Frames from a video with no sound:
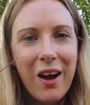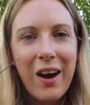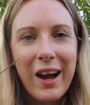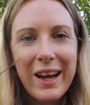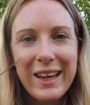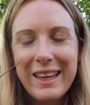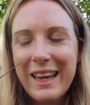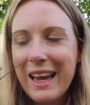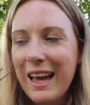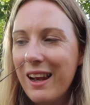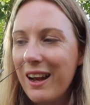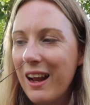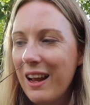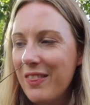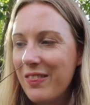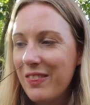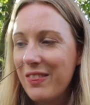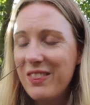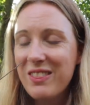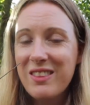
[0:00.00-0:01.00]
I get like
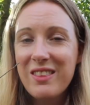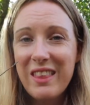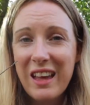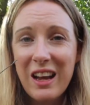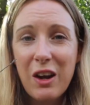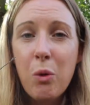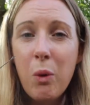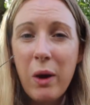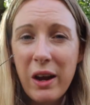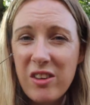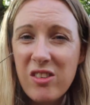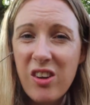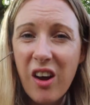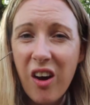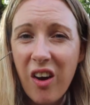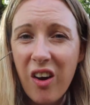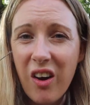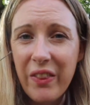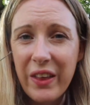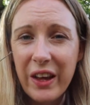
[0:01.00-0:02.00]
they're quite
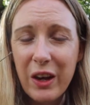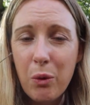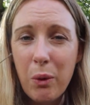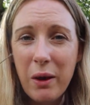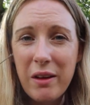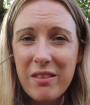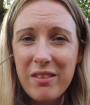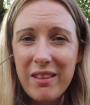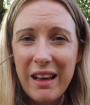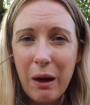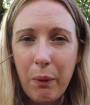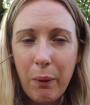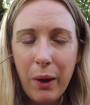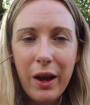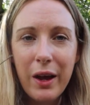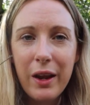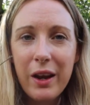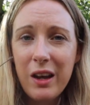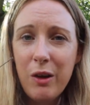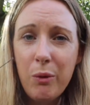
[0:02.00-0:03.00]
tart, they're quite sour,
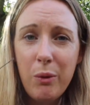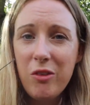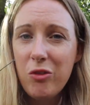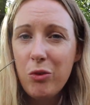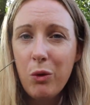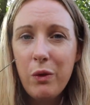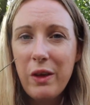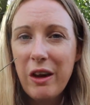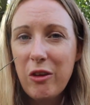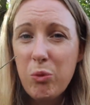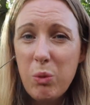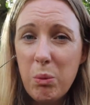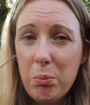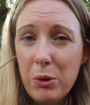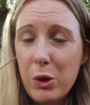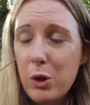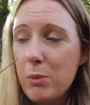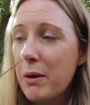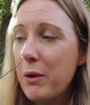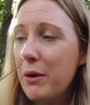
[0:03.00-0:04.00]
and I always thought that's what
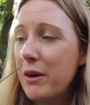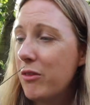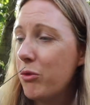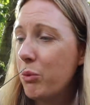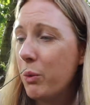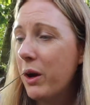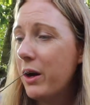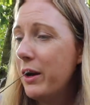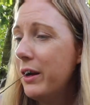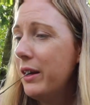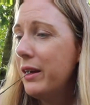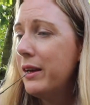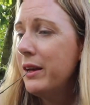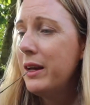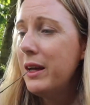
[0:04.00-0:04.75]
blueberries were.